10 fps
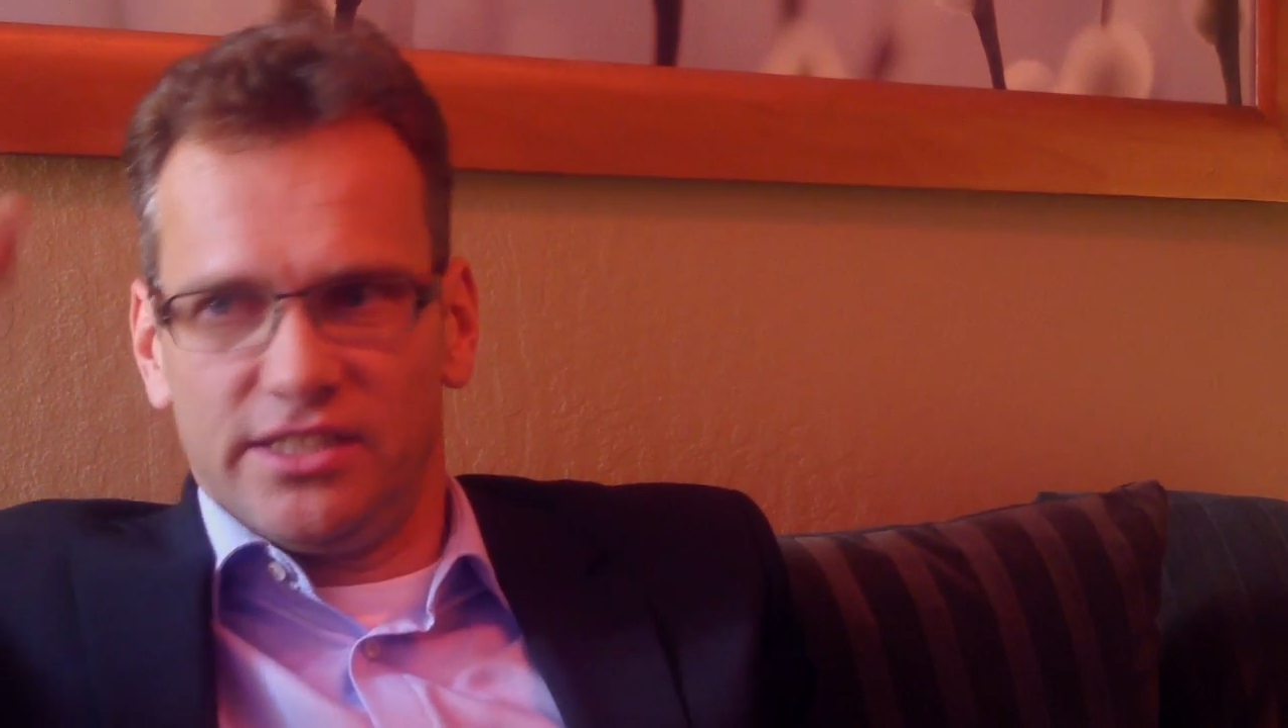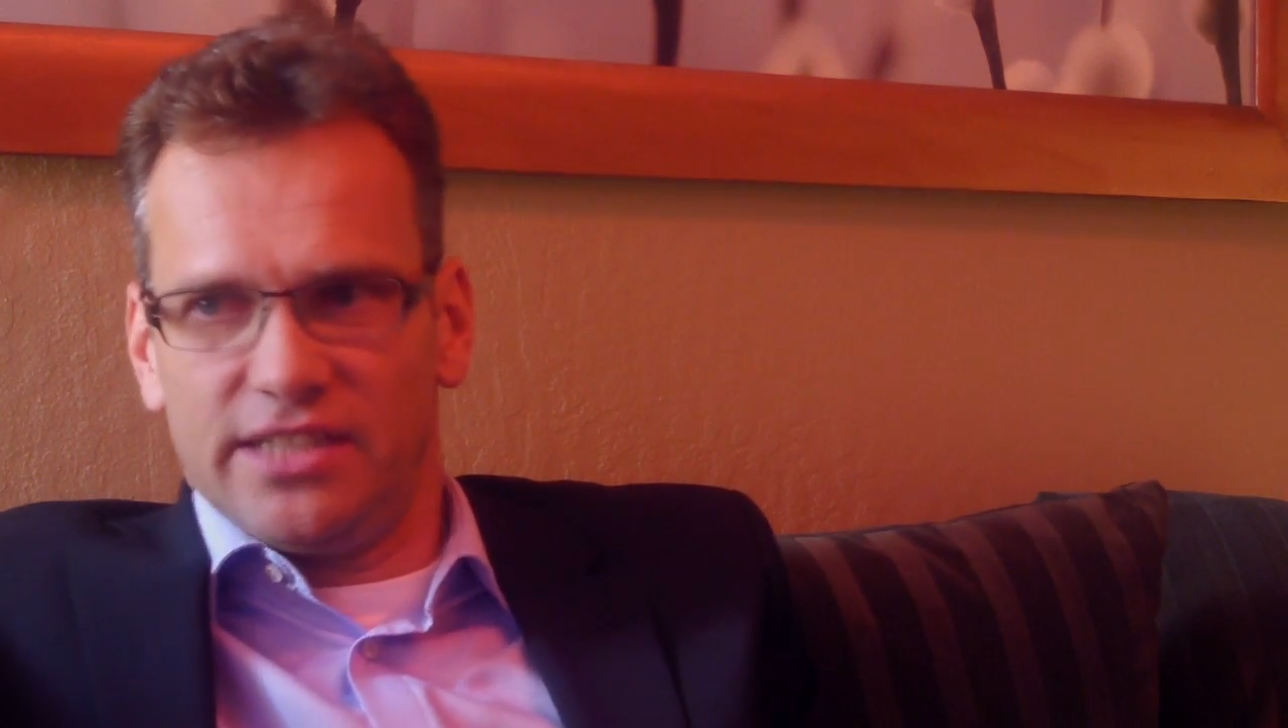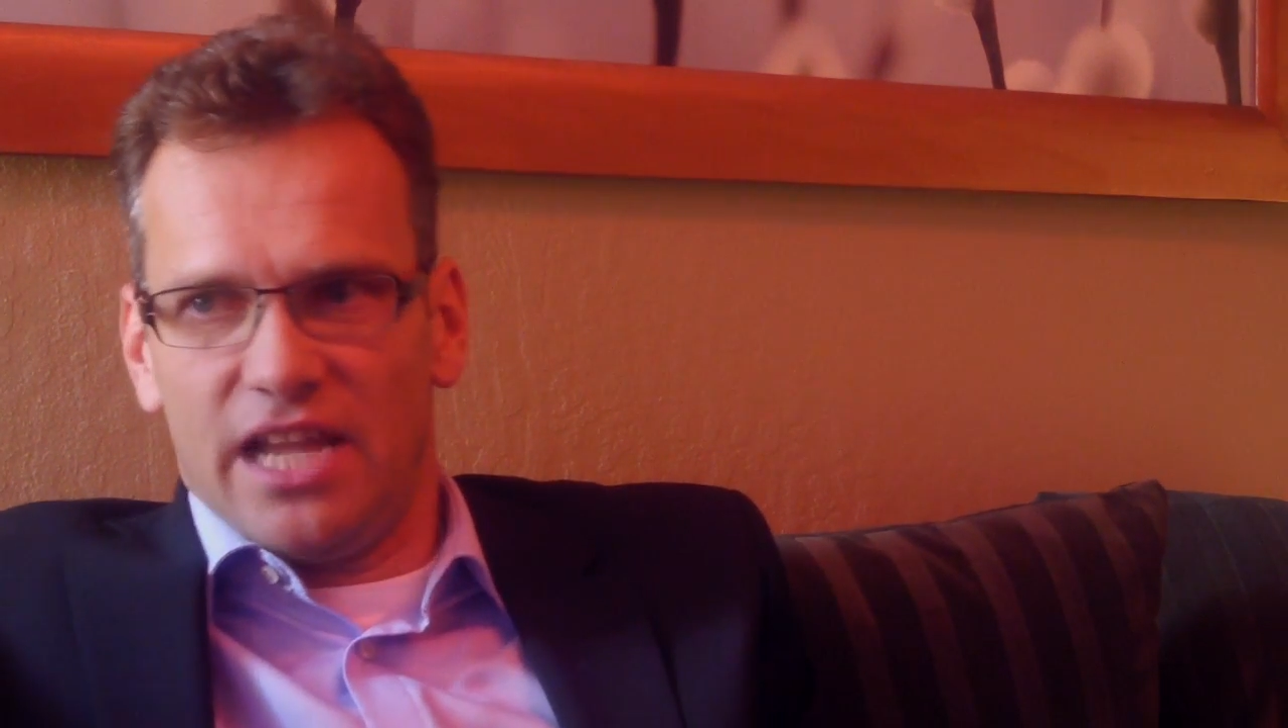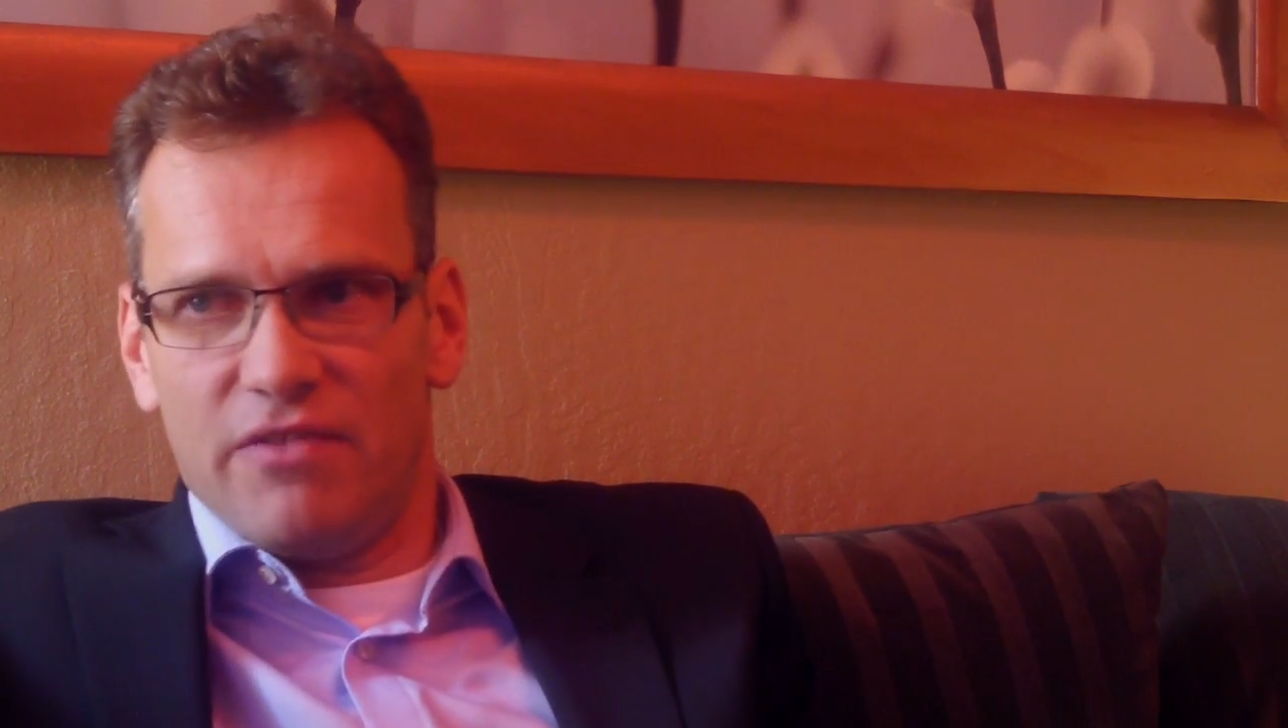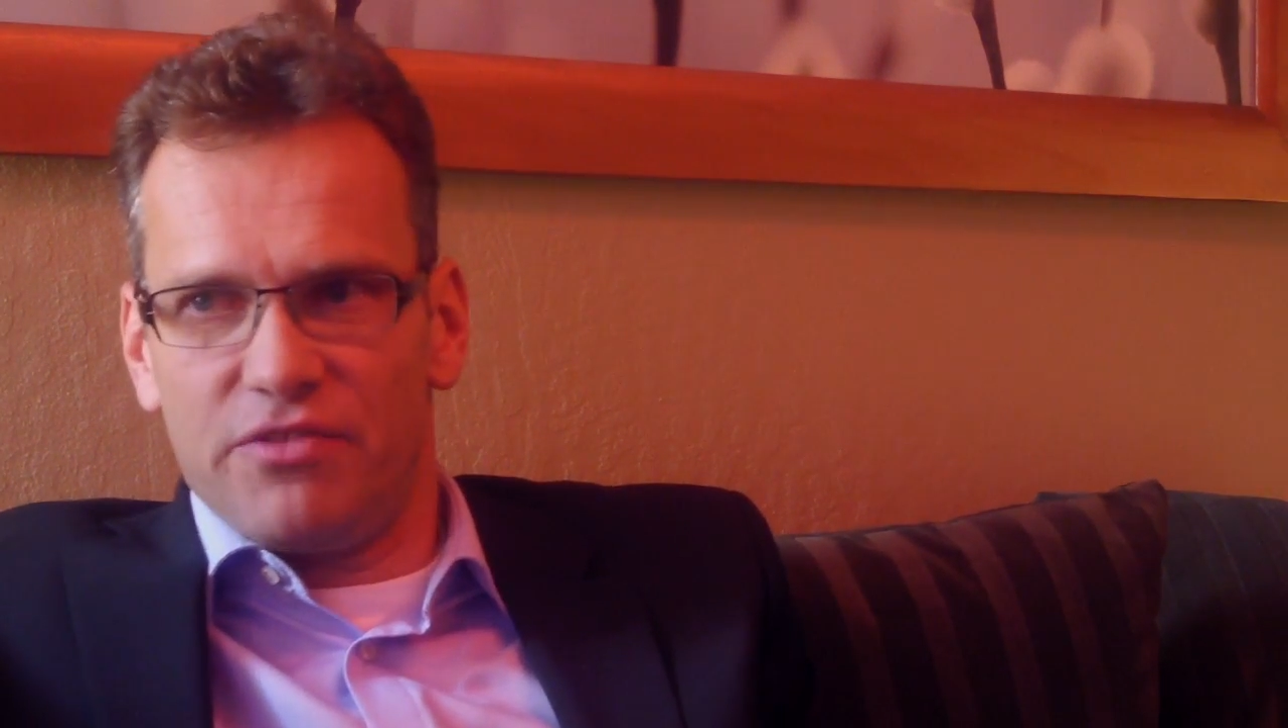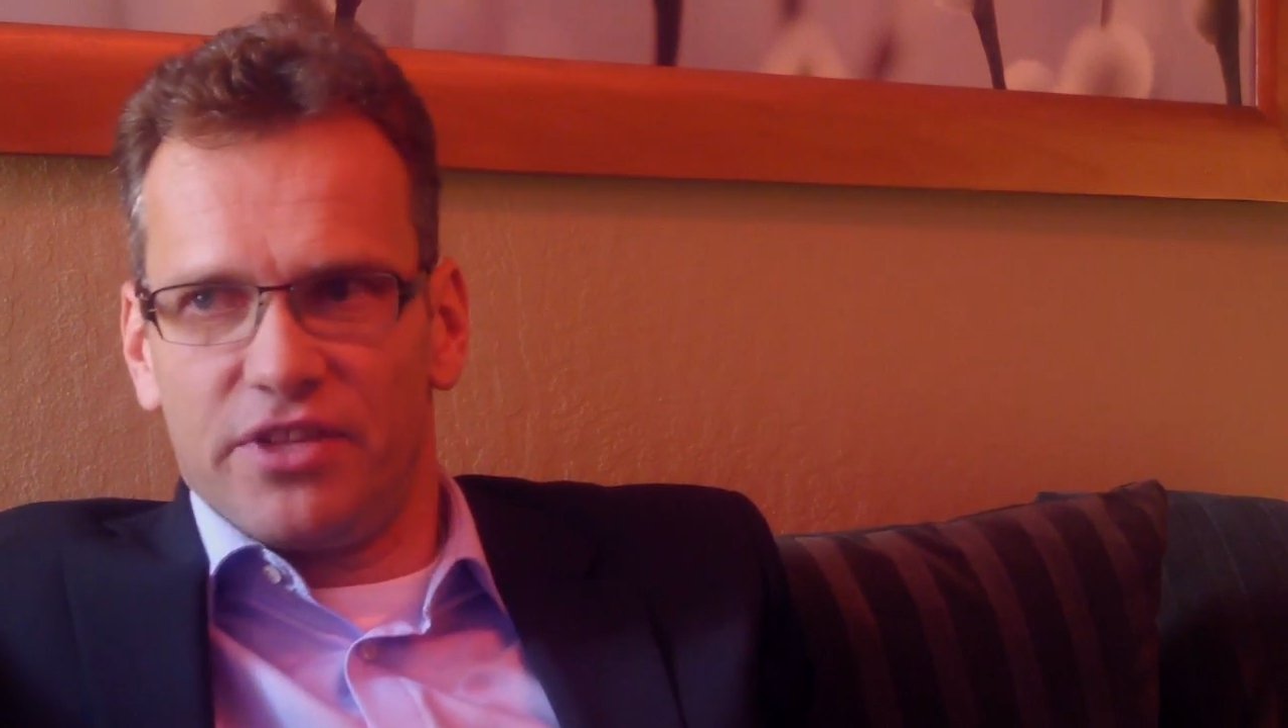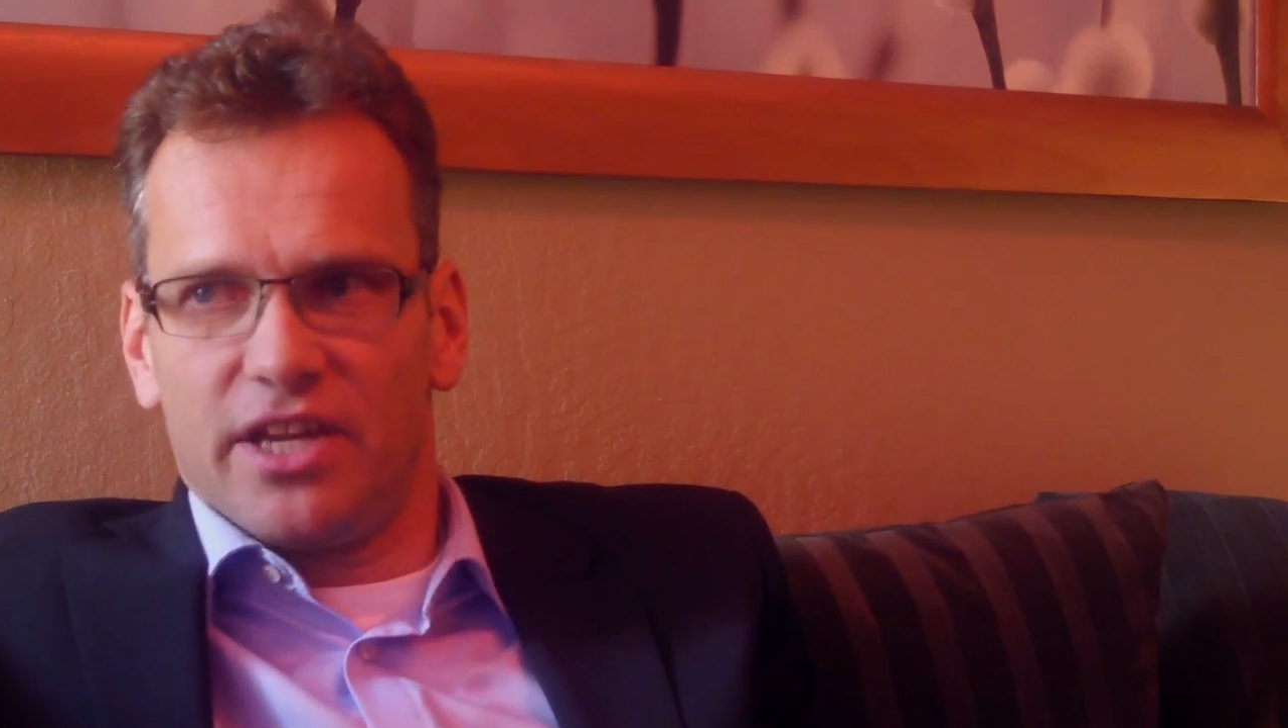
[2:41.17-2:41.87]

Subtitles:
itself